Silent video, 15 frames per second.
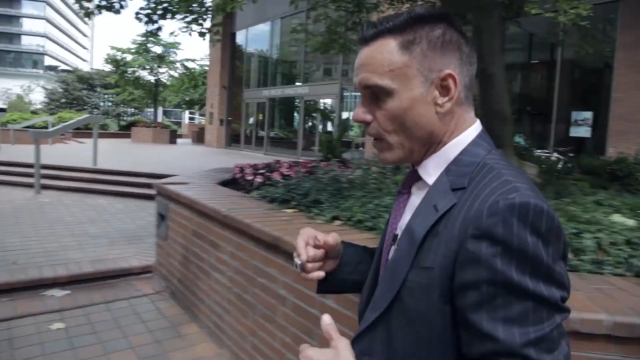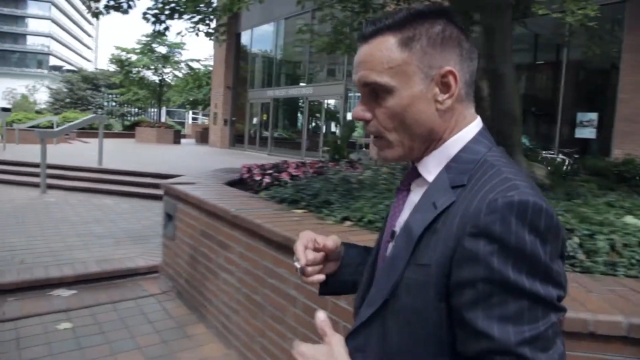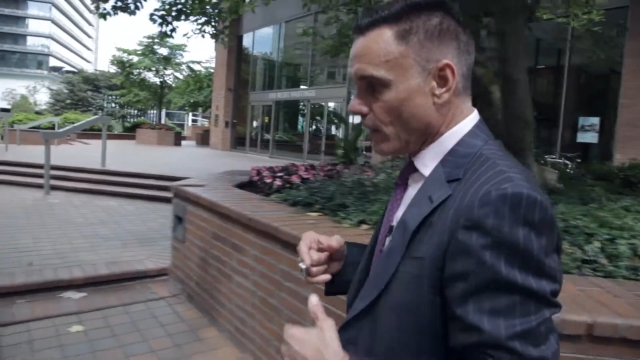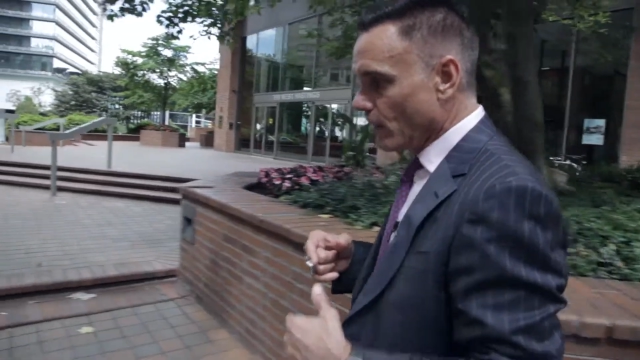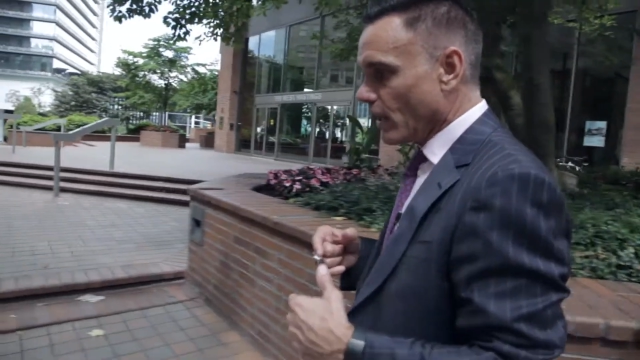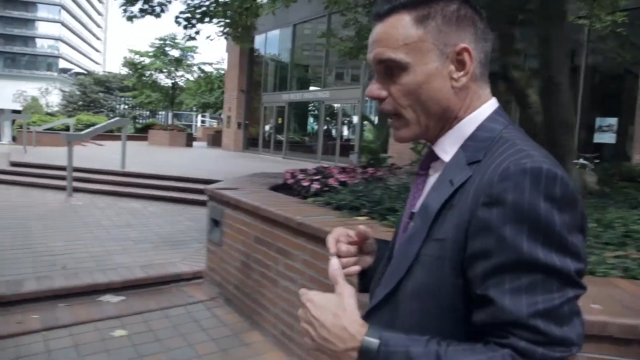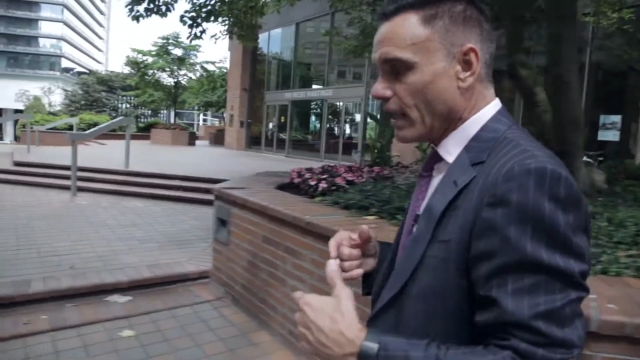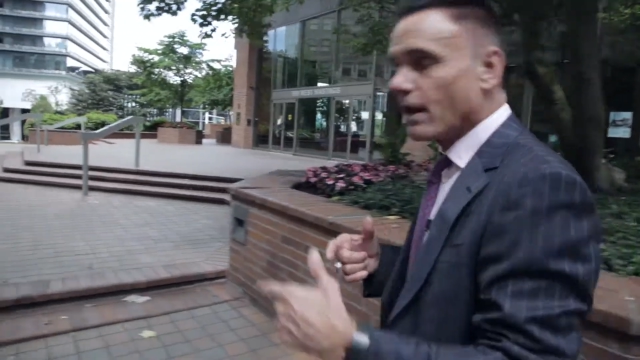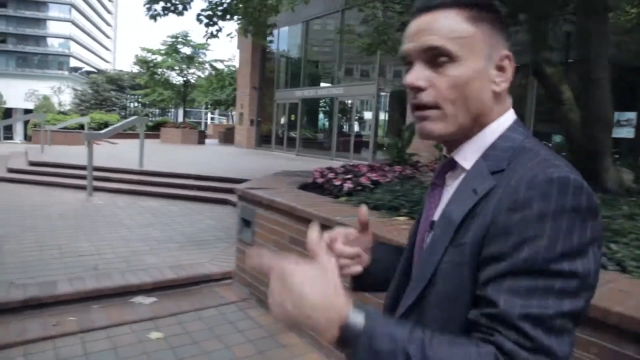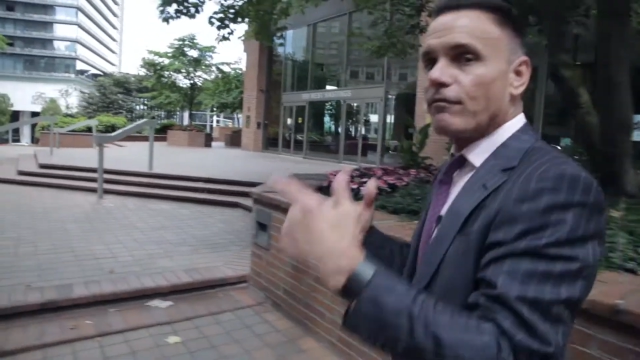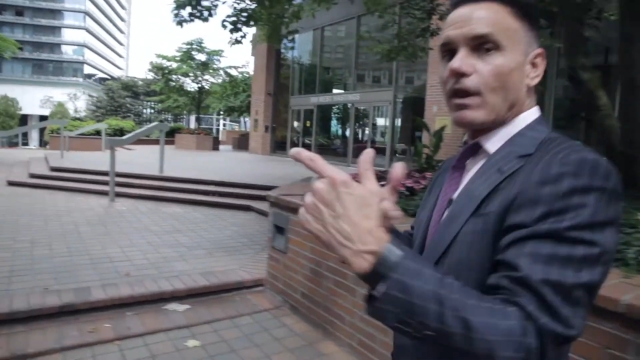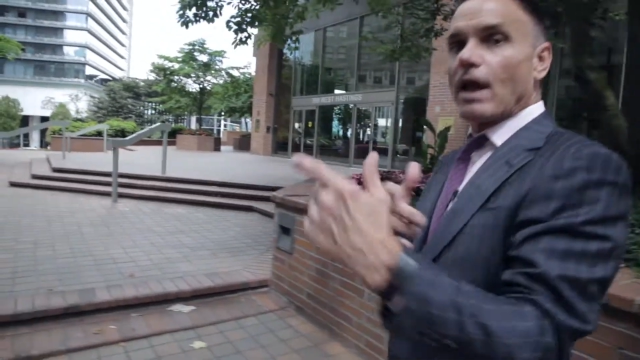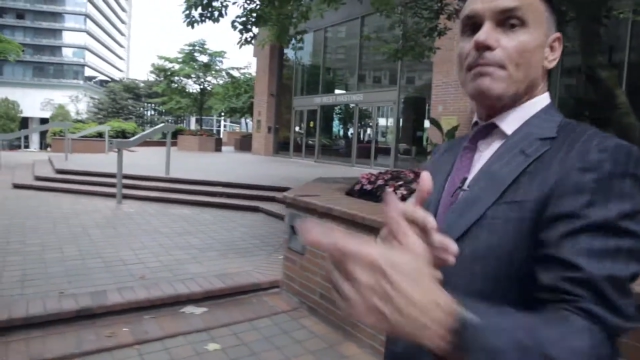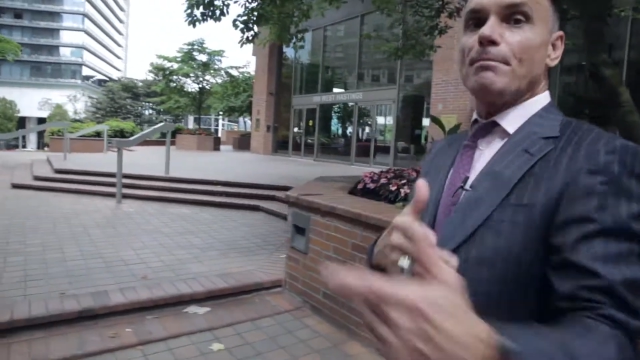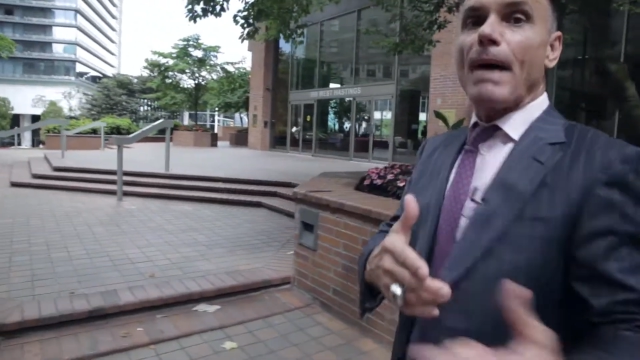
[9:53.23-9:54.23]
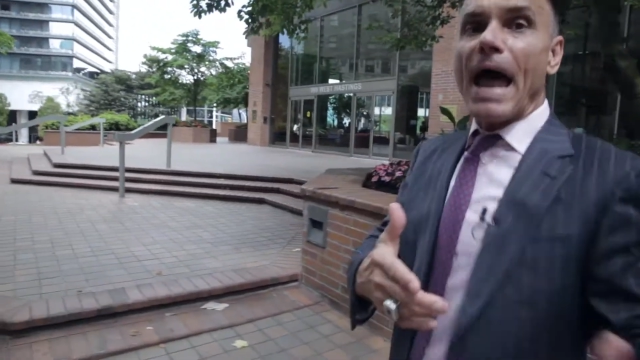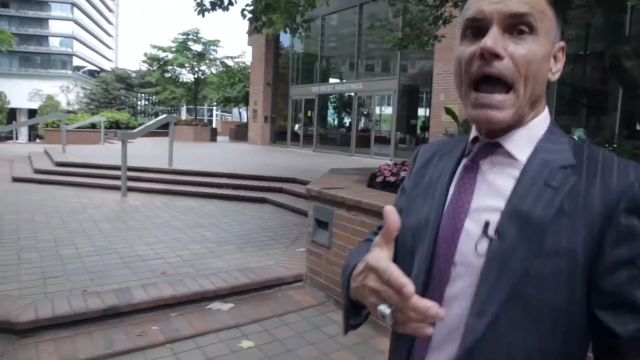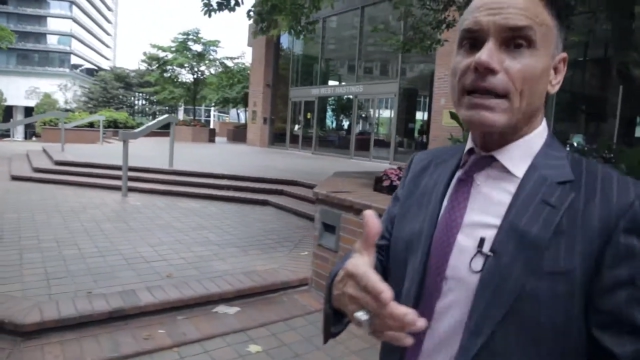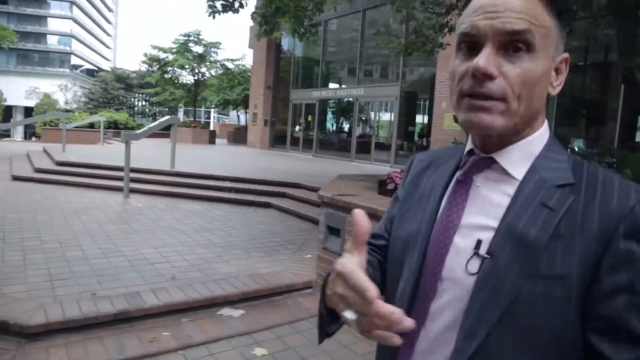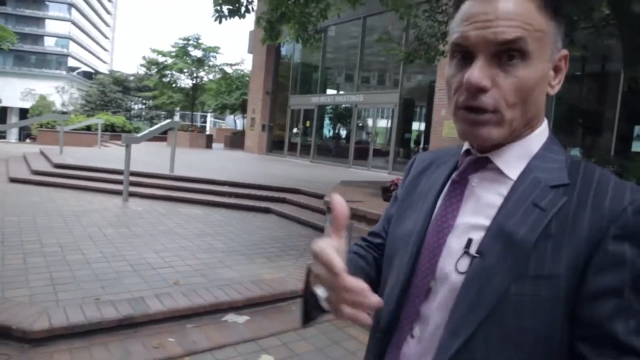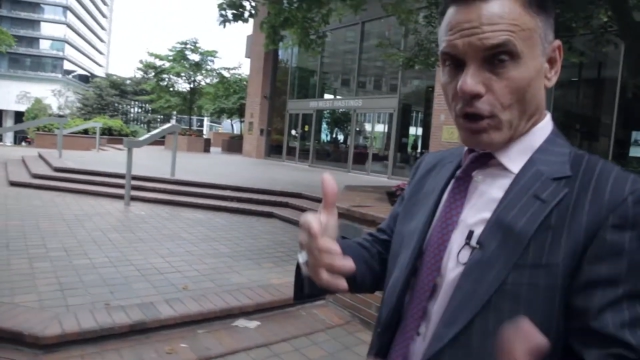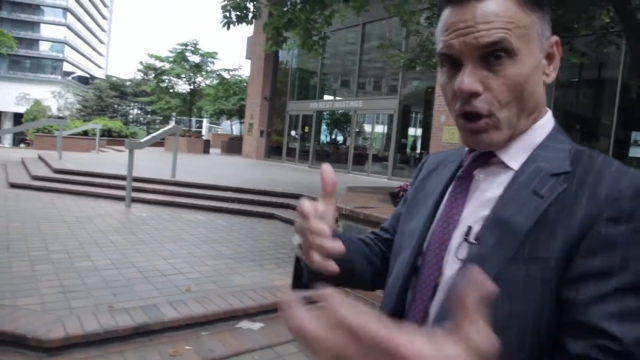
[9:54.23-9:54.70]
and then I got to fly
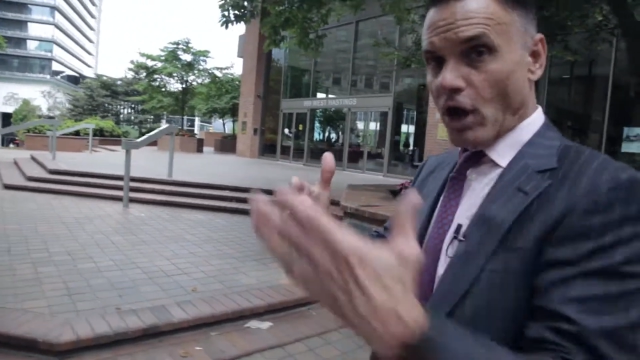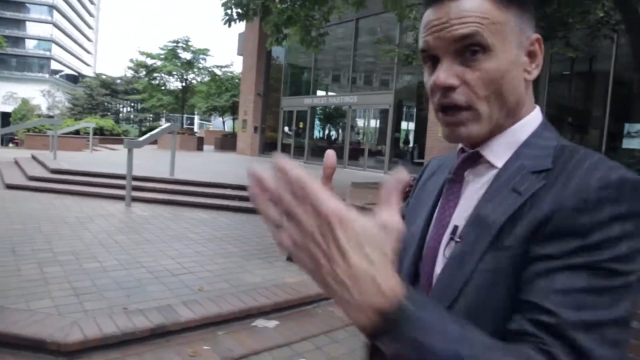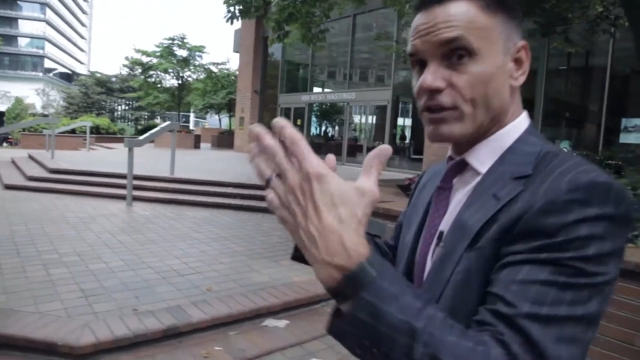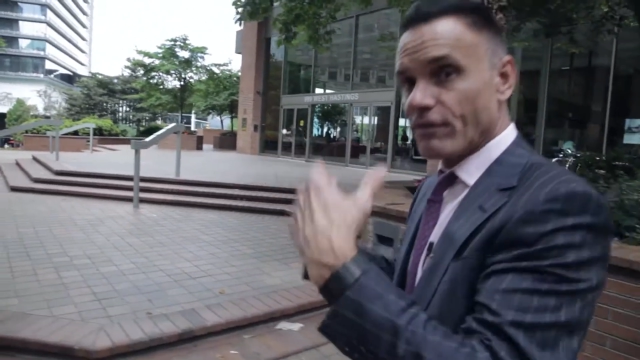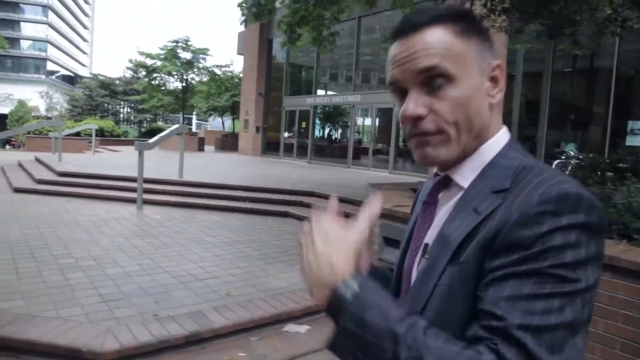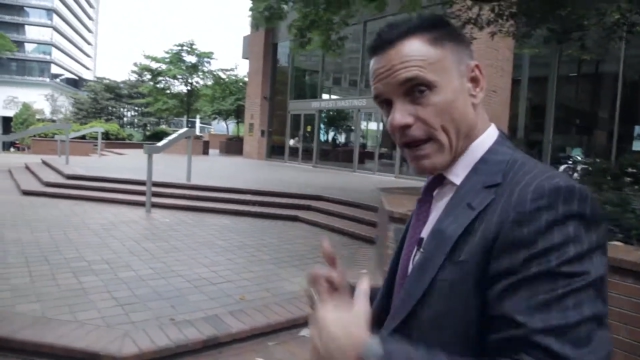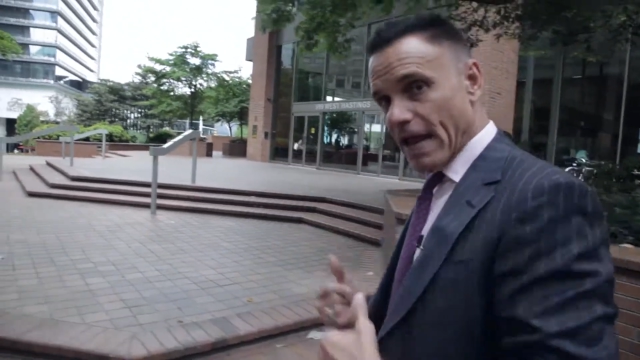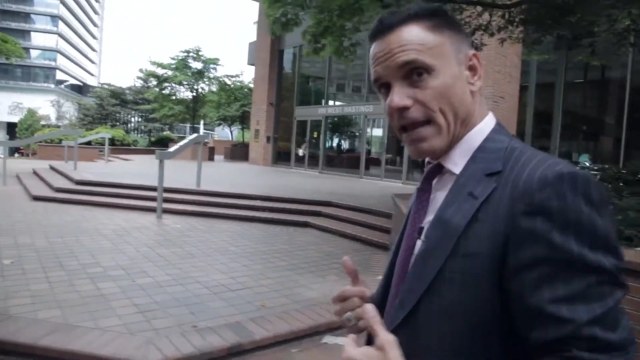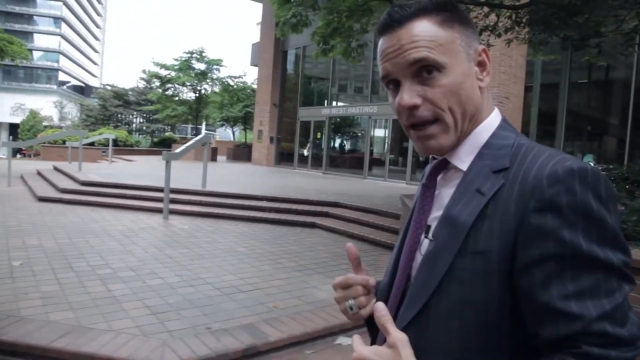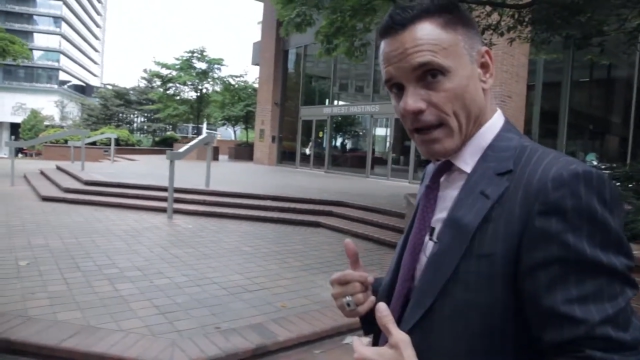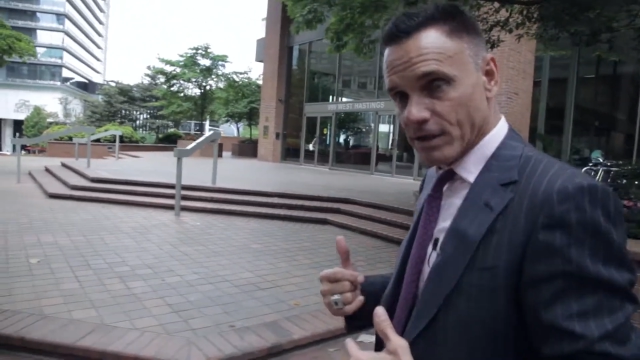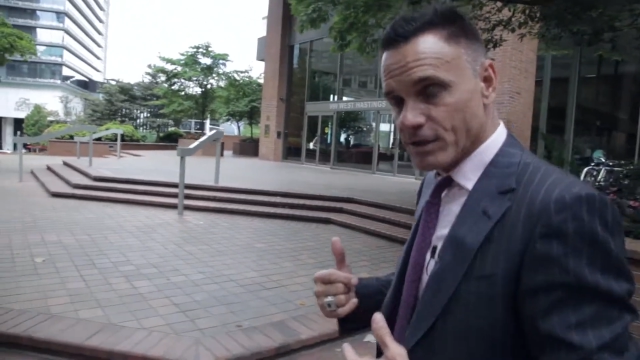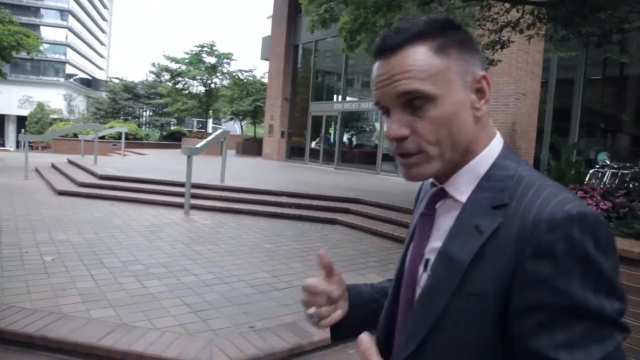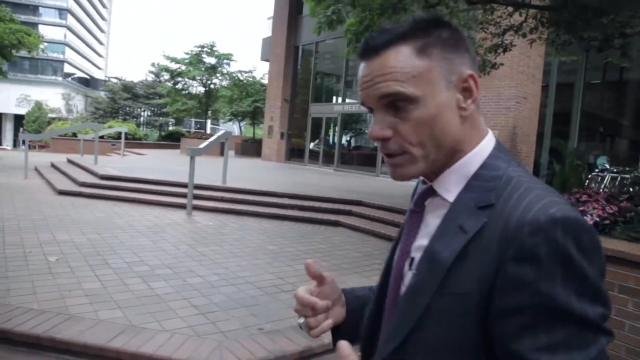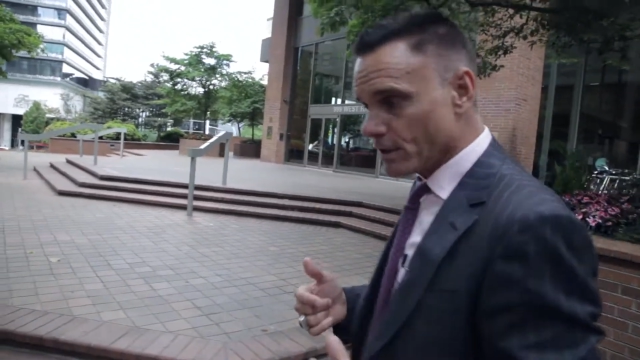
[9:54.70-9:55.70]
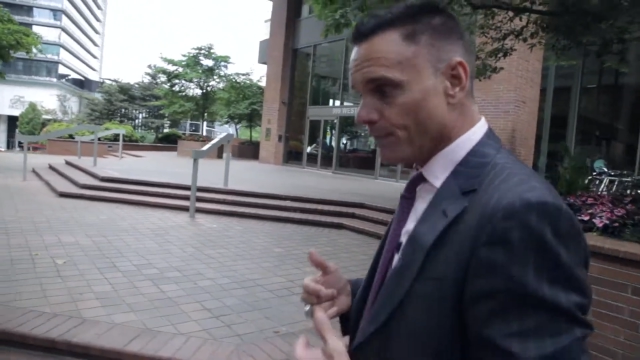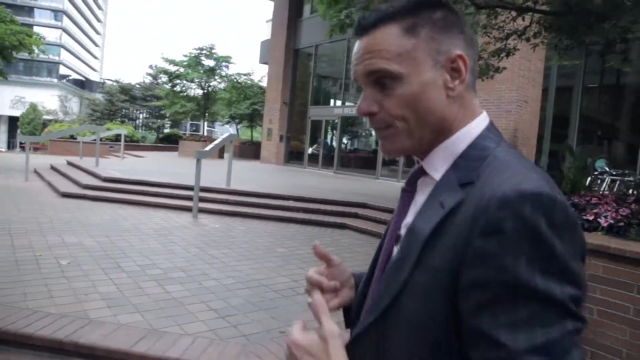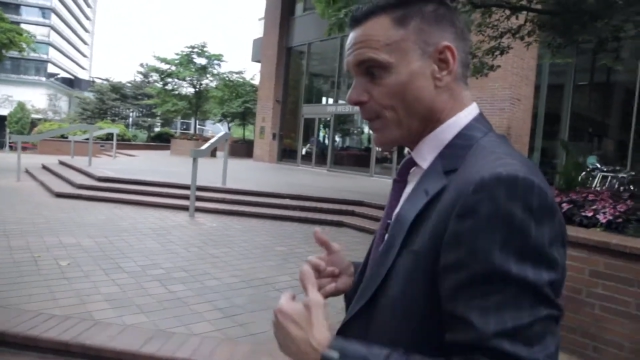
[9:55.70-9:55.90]
back to Las Vegas